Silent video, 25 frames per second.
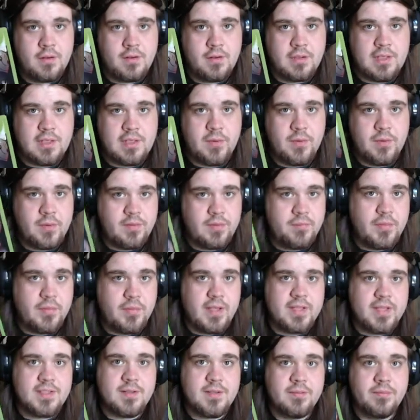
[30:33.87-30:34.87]
Then we'd play
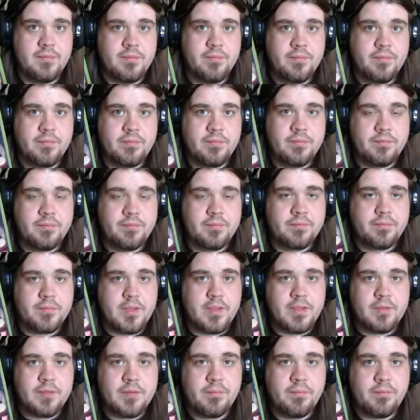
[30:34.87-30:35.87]
some
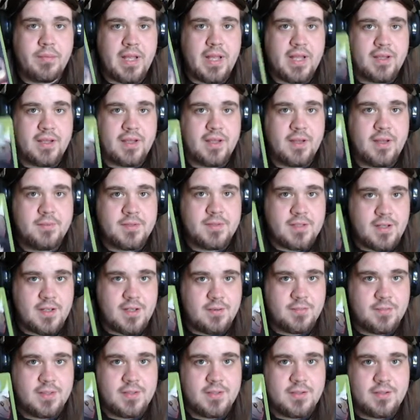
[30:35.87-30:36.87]
Black Ops
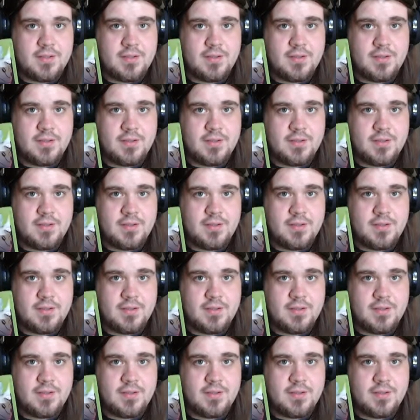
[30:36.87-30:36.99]
Zombies.